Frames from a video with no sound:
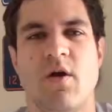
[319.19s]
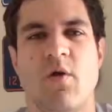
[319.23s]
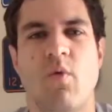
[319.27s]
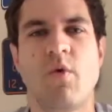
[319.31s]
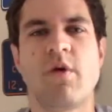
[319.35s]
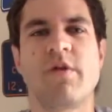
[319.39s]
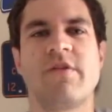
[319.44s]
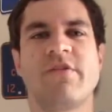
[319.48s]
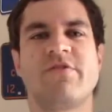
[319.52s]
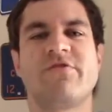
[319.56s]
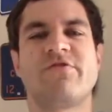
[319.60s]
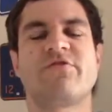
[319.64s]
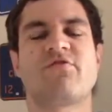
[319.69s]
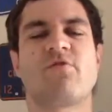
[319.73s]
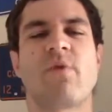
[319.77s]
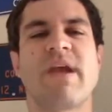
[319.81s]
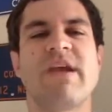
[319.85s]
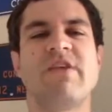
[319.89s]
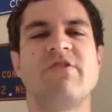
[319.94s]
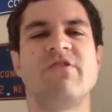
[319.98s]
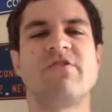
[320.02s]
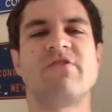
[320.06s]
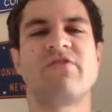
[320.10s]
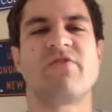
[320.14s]
One of the
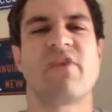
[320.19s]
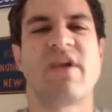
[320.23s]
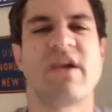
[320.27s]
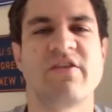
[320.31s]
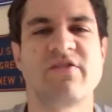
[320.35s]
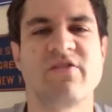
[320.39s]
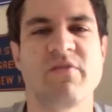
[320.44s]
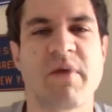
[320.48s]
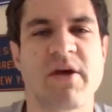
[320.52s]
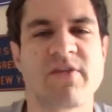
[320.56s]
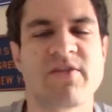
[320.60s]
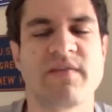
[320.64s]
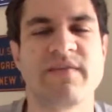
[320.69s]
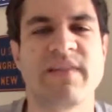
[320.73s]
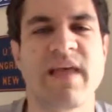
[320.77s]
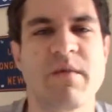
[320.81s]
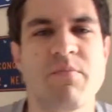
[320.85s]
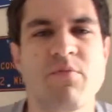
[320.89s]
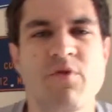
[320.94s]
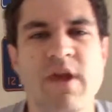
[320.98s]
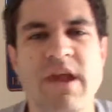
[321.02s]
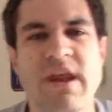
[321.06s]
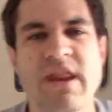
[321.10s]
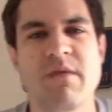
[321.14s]
strangest things about the
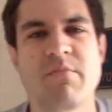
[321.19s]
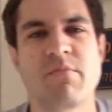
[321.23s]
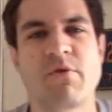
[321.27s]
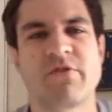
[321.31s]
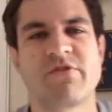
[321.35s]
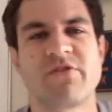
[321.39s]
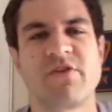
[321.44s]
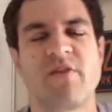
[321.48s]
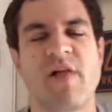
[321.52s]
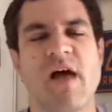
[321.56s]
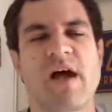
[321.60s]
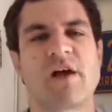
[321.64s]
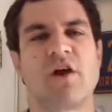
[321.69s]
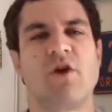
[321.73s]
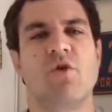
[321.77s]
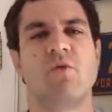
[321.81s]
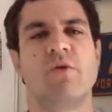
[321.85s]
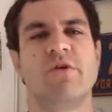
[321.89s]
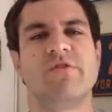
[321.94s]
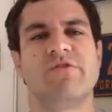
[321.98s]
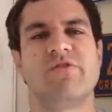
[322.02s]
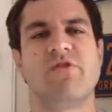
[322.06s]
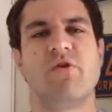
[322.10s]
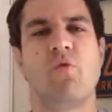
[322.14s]
Lamborghini Murcielago
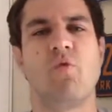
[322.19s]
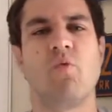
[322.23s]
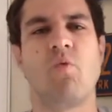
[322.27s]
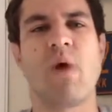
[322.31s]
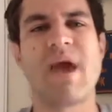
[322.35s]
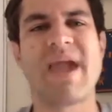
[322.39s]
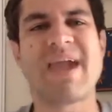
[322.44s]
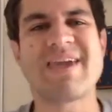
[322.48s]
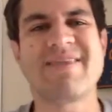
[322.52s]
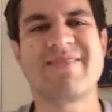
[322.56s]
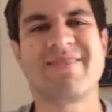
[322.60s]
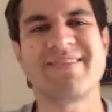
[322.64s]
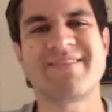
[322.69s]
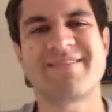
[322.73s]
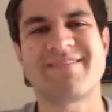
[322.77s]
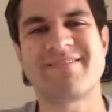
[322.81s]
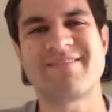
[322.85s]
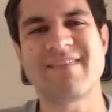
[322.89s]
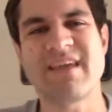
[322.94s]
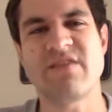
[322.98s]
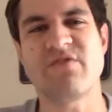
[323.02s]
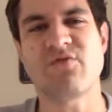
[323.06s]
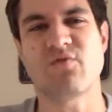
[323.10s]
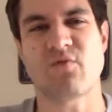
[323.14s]
was the way the
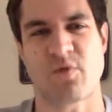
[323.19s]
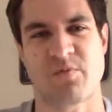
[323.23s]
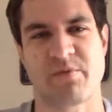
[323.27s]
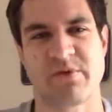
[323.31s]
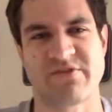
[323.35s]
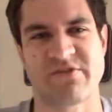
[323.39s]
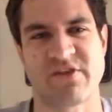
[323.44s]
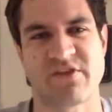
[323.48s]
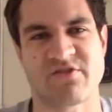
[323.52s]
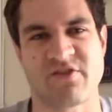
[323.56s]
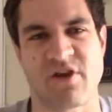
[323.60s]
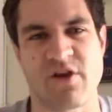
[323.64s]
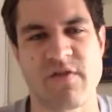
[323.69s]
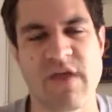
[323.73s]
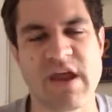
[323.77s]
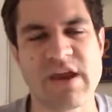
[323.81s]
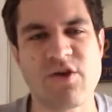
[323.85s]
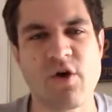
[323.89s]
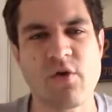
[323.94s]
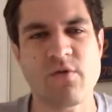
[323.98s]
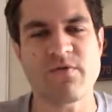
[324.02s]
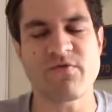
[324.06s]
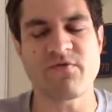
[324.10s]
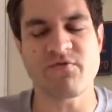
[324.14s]
seats were positioned. They
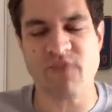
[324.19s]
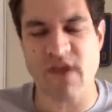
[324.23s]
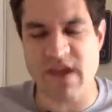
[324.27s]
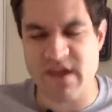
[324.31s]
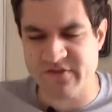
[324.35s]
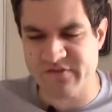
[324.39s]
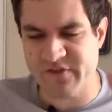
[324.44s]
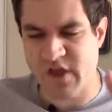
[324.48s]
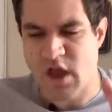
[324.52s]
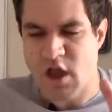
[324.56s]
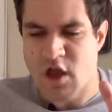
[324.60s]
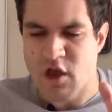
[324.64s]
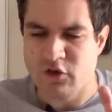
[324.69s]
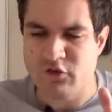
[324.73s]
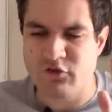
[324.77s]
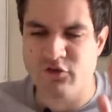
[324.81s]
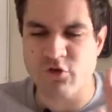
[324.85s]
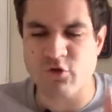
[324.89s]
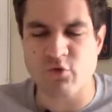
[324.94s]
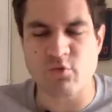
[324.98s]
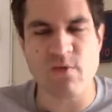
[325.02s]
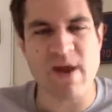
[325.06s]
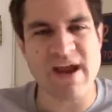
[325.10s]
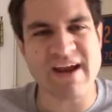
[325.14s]
don't face
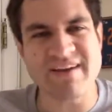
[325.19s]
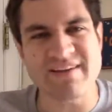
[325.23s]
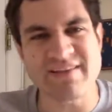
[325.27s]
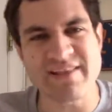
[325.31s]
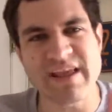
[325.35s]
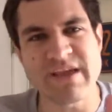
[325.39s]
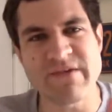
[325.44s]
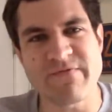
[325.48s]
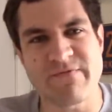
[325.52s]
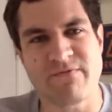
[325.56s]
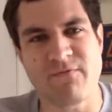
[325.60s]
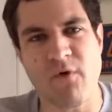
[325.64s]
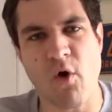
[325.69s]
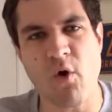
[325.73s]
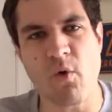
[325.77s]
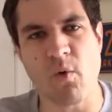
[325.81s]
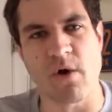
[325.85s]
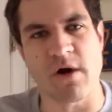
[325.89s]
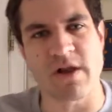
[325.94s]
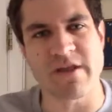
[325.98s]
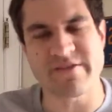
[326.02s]
directly forward.